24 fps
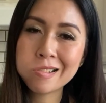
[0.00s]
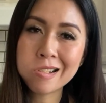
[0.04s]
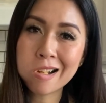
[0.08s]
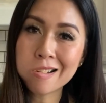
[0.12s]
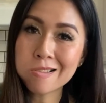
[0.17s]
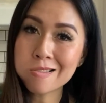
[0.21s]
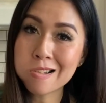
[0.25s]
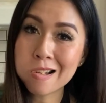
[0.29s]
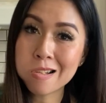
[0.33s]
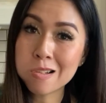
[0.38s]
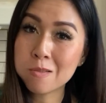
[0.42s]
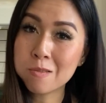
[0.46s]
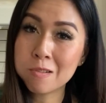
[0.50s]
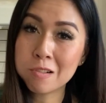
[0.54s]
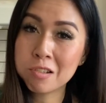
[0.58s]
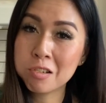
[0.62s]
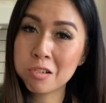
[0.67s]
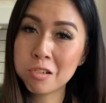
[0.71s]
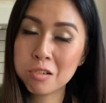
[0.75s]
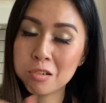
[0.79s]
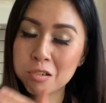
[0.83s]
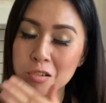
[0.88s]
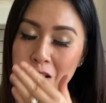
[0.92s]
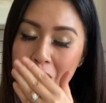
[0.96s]
not just for
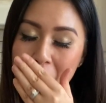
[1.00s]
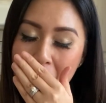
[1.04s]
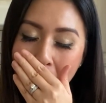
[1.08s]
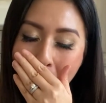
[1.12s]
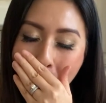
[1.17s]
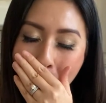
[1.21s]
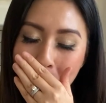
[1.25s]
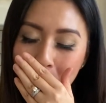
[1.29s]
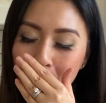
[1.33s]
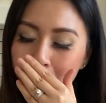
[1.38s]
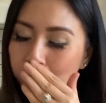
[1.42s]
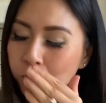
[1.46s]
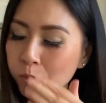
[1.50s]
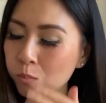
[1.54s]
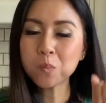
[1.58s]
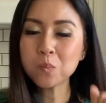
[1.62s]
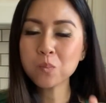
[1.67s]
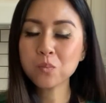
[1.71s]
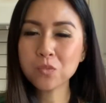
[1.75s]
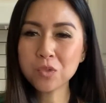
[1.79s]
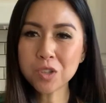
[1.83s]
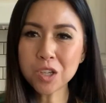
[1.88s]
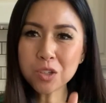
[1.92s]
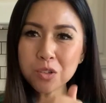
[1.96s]
sushi.
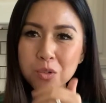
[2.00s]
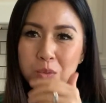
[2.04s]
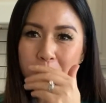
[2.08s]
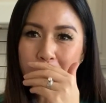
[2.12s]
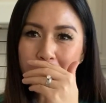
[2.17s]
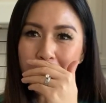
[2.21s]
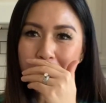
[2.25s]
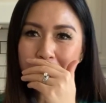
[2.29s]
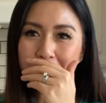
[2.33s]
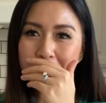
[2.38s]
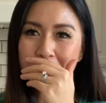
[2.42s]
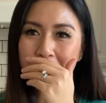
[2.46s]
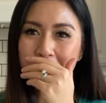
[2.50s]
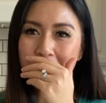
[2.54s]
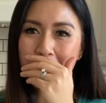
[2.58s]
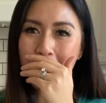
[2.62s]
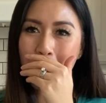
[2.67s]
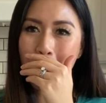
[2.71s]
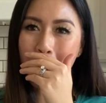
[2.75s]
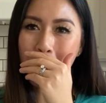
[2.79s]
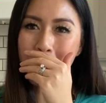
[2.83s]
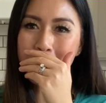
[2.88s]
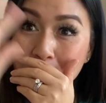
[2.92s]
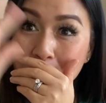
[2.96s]
Thanks for watching.